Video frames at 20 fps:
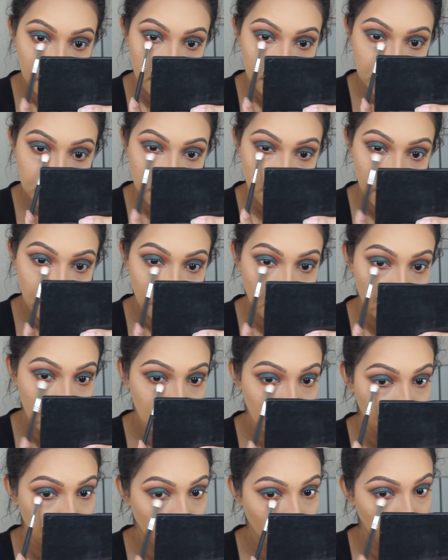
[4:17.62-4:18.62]
I just want a
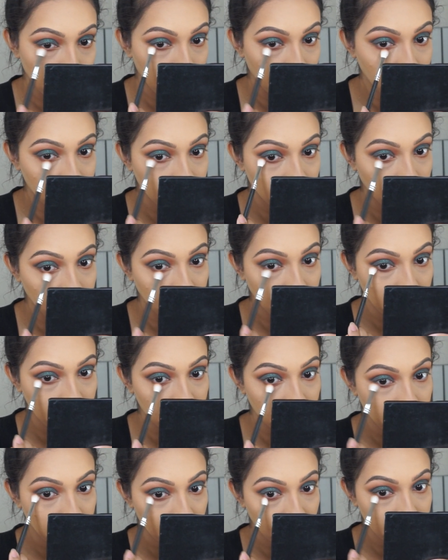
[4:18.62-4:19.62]
little bit of
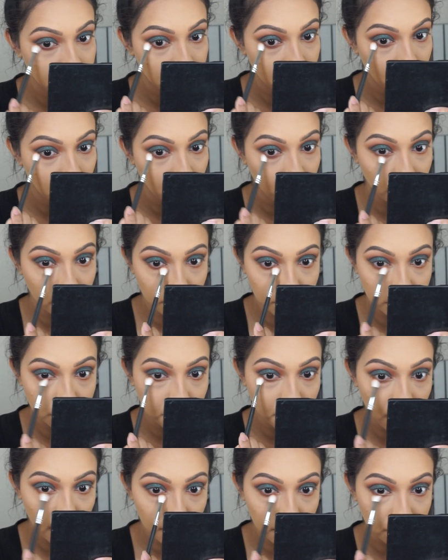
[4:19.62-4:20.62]
darkness, but I don't want to use
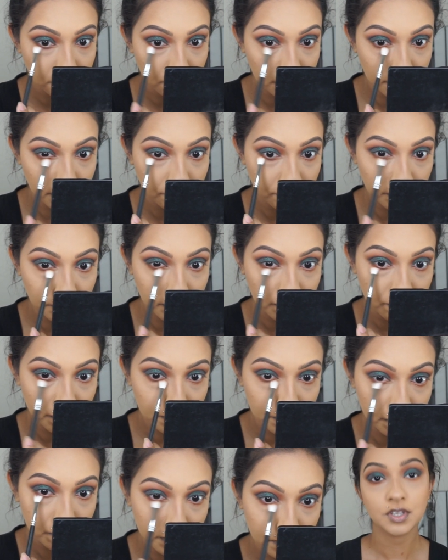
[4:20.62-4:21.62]
black.
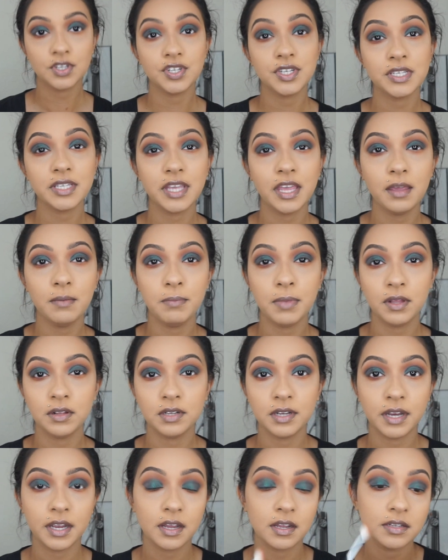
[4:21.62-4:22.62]
Just keep
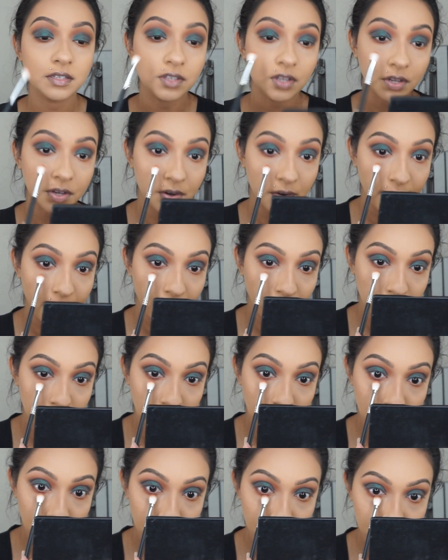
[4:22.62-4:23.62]
building it until you're
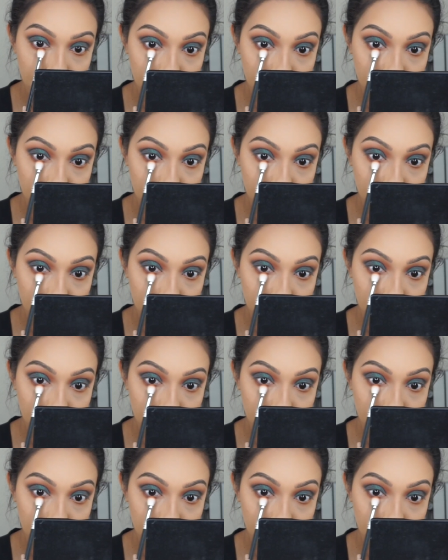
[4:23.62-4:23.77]
happy.